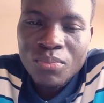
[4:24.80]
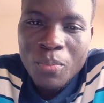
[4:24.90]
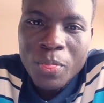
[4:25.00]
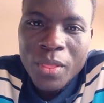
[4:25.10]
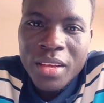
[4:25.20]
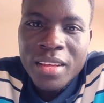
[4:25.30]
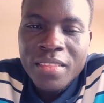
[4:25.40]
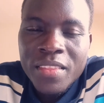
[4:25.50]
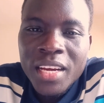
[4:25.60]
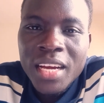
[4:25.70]
There
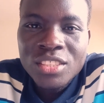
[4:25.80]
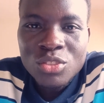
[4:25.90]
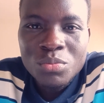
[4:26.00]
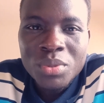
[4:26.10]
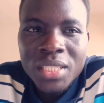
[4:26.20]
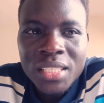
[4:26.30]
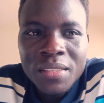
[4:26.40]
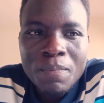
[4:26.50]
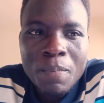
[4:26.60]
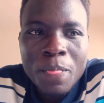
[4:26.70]
has to be
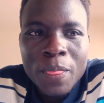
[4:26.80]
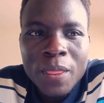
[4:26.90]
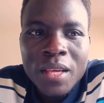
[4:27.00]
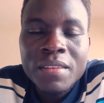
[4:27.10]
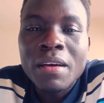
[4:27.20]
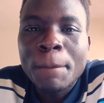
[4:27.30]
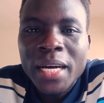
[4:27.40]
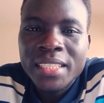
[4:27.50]
the parties,